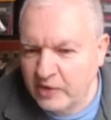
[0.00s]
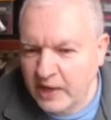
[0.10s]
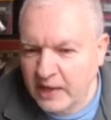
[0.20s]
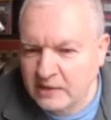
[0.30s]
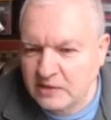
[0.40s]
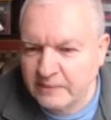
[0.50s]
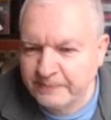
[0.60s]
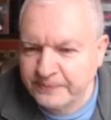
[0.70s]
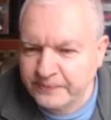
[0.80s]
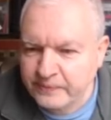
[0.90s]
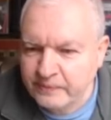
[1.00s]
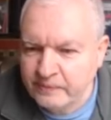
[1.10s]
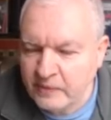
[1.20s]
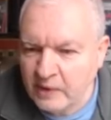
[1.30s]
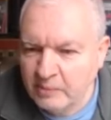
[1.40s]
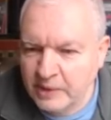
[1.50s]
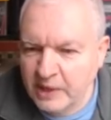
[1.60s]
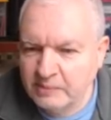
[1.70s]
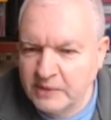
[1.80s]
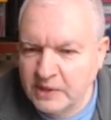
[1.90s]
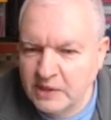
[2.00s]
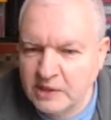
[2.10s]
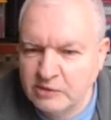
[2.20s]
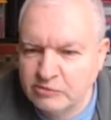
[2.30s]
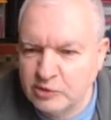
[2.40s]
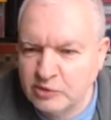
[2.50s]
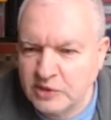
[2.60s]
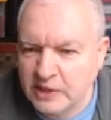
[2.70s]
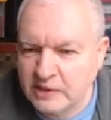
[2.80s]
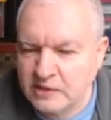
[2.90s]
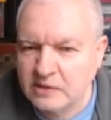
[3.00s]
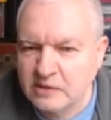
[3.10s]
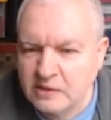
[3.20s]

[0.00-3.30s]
that, but I'm nearly routed.